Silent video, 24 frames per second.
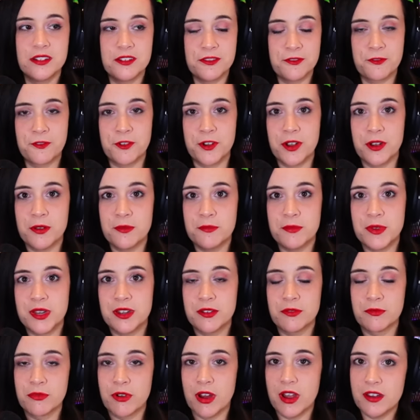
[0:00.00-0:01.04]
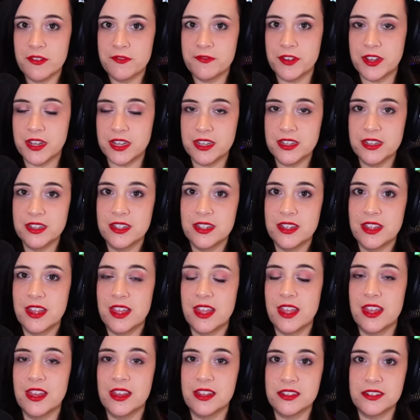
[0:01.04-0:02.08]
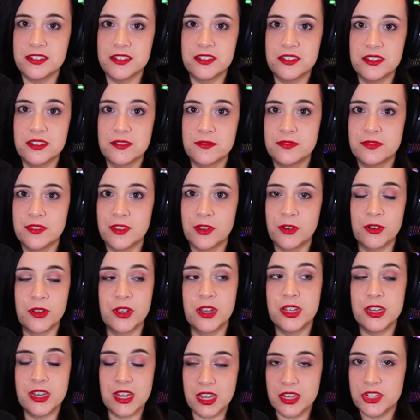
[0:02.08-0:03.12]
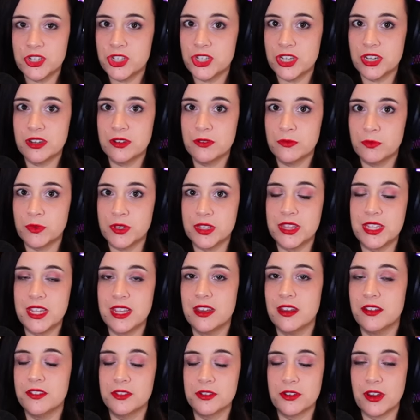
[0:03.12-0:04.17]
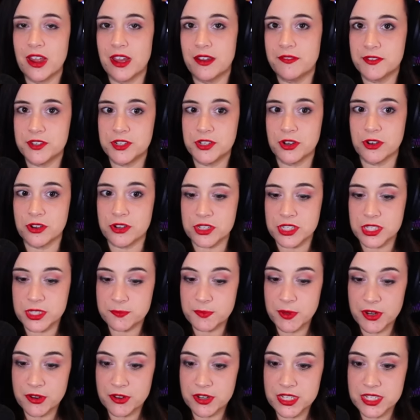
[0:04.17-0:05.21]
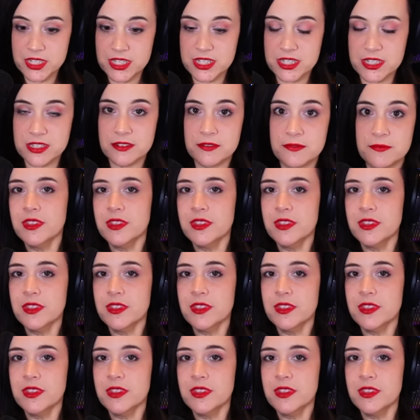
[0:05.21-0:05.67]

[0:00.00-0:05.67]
from Rava and her connection with the other Avatar spirits.